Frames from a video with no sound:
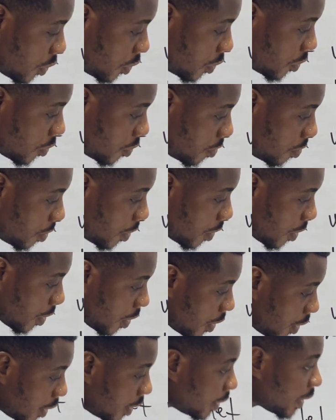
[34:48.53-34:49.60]
cubed,
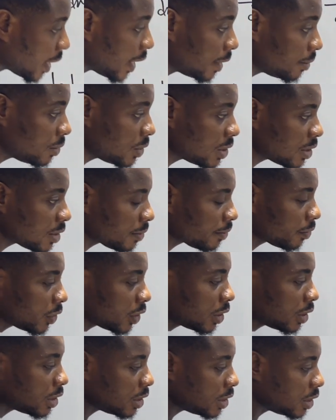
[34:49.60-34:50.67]
times
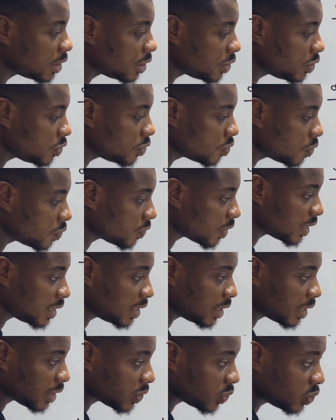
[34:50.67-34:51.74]
du over
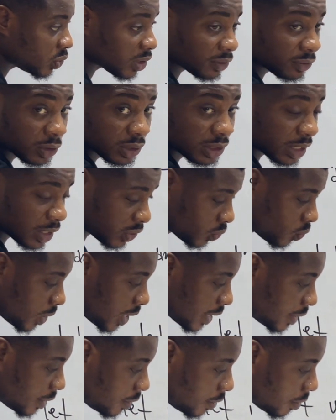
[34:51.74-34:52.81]
dx, which we have gotten as
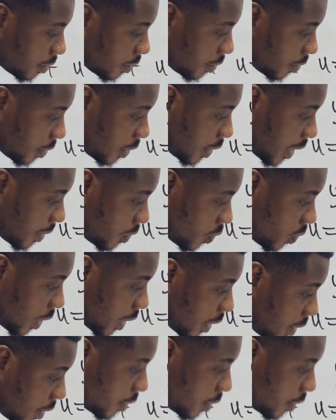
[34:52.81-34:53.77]
1 times 1.